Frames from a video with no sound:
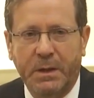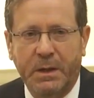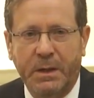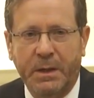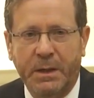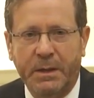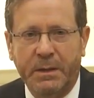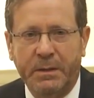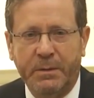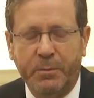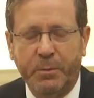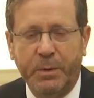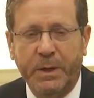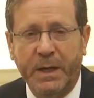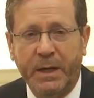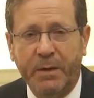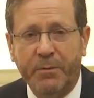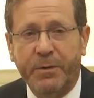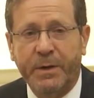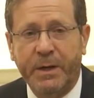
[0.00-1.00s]
And we
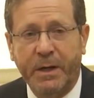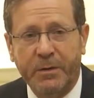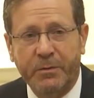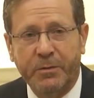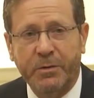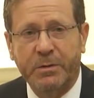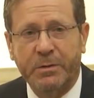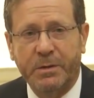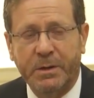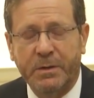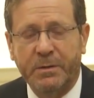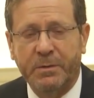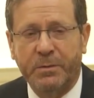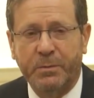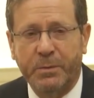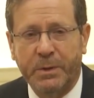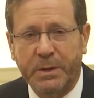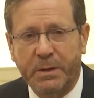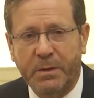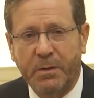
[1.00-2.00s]
have casualties,
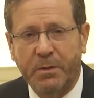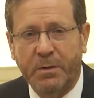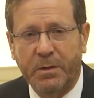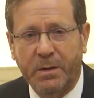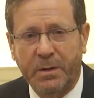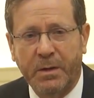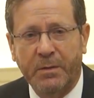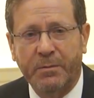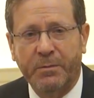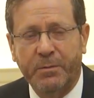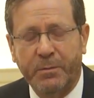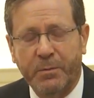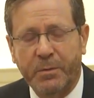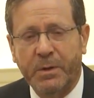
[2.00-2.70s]
we have